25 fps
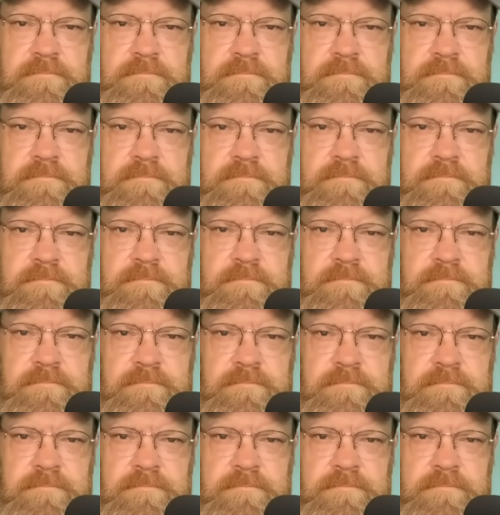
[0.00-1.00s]

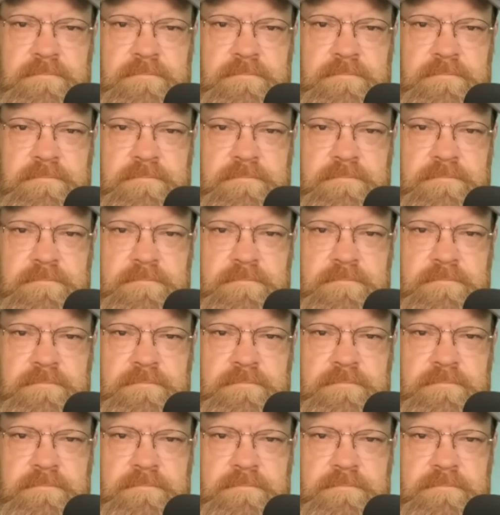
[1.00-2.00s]

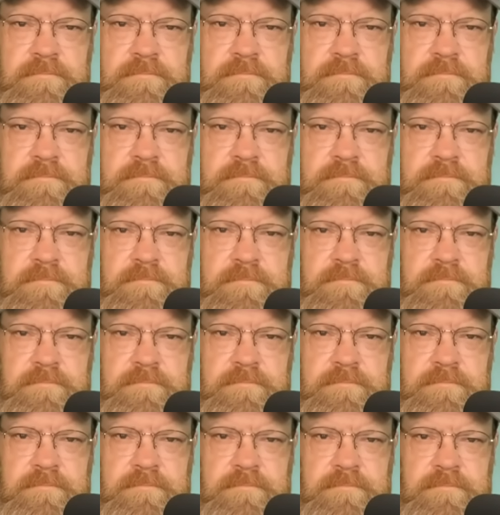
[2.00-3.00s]

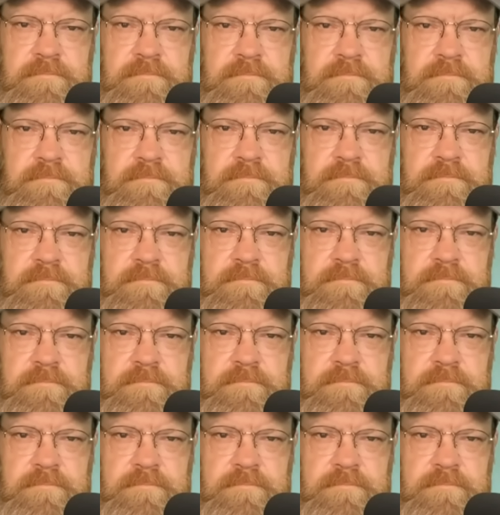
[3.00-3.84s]
The person shown says nothing.